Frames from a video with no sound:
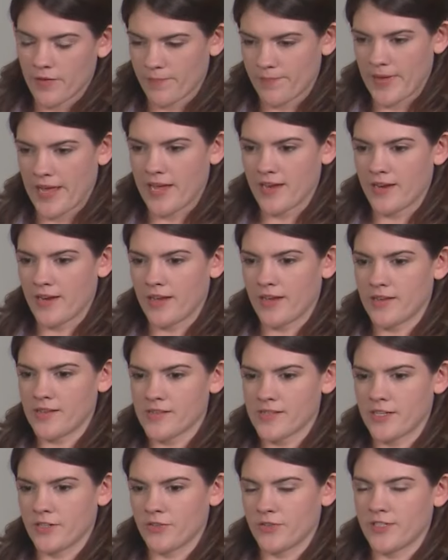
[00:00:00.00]
Ben,
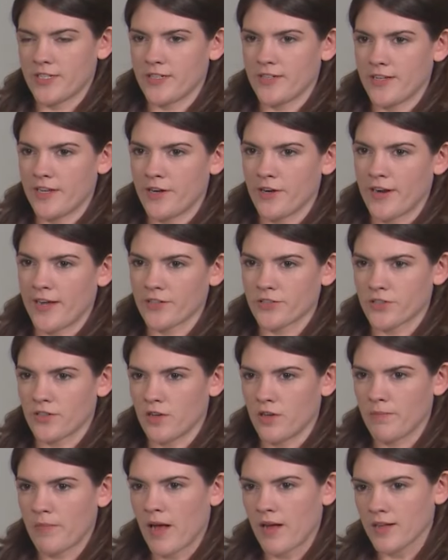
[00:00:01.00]
is interested in
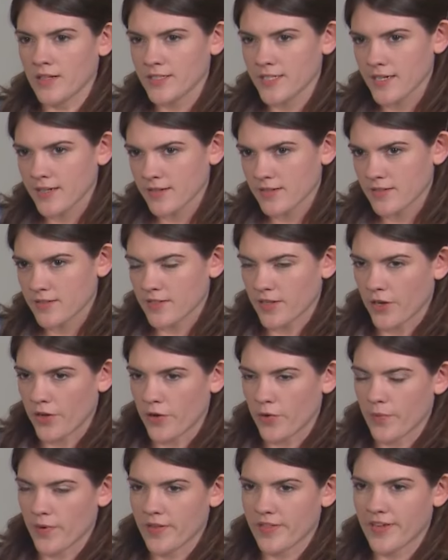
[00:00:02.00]
international politics,
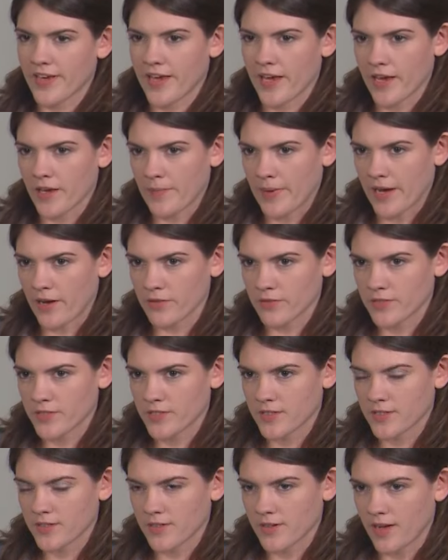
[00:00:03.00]
so we're thinking
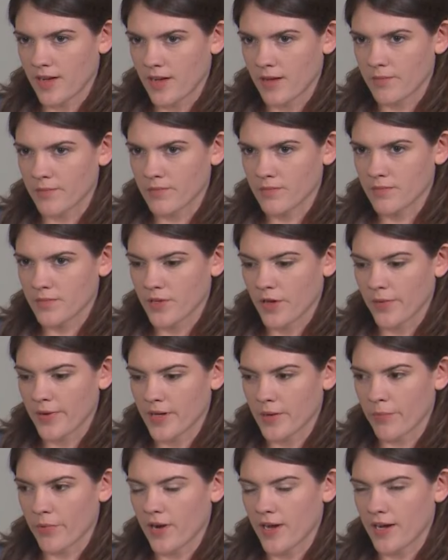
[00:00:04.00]
about
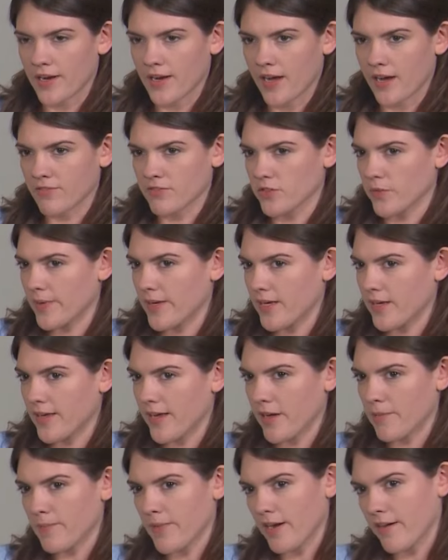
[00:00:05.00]
going abroad after we
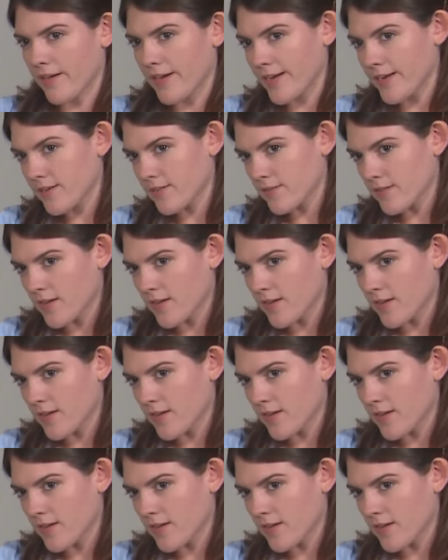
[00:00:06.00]
get married.